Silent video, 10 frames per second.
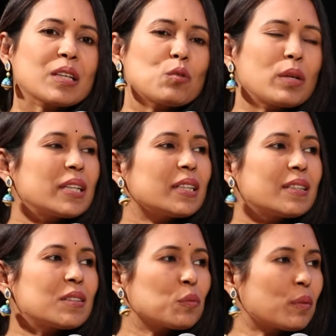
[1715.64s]
20
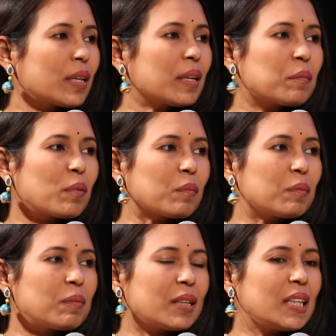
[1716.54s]
years working
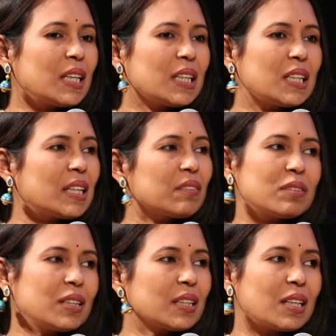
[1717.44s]
probably, and
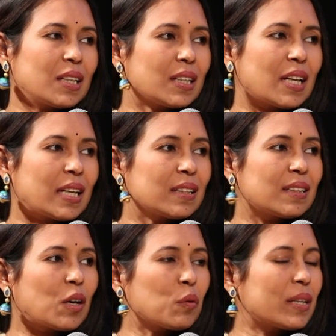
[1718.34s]
definitely.
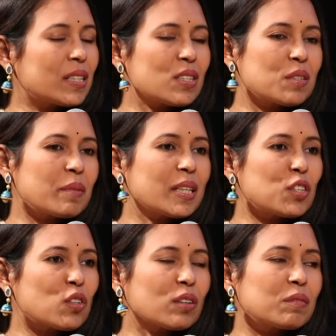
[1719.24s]
And now I just made a
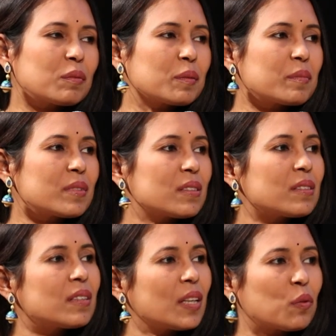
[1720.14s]
short
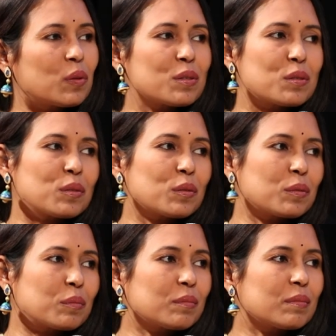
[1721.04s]
films. They're
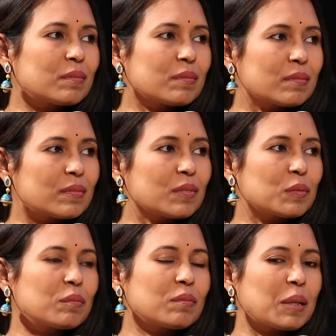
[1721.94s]
also,
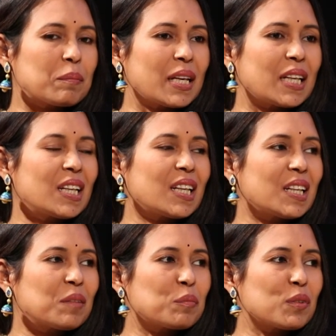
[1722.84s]
my
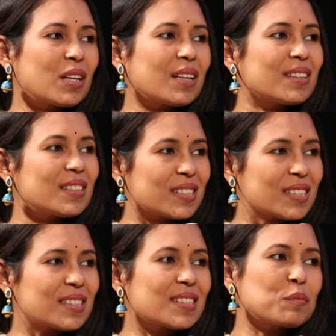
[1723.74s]
main protagonist,
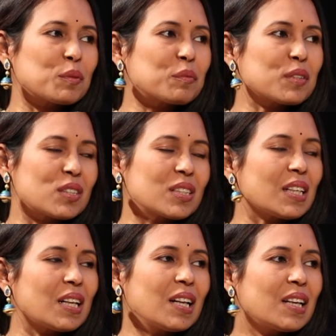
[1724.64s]
she's
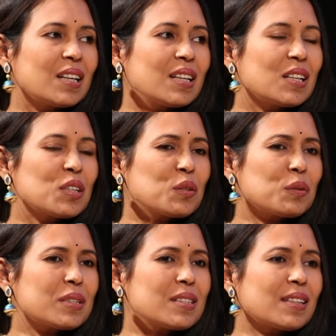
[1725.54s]
professional.
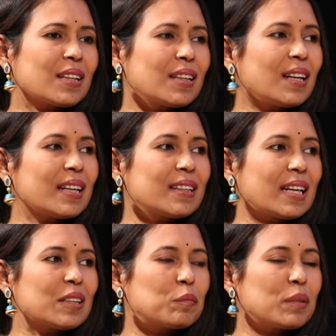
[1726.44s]
So it's nothing like
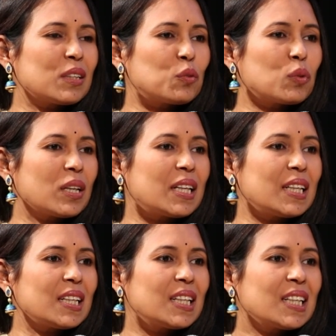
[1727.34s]
that, but
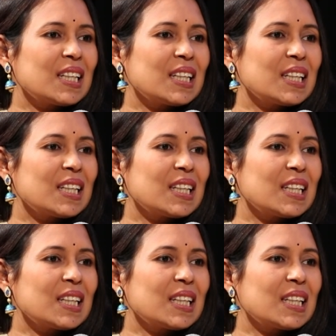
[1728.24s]
only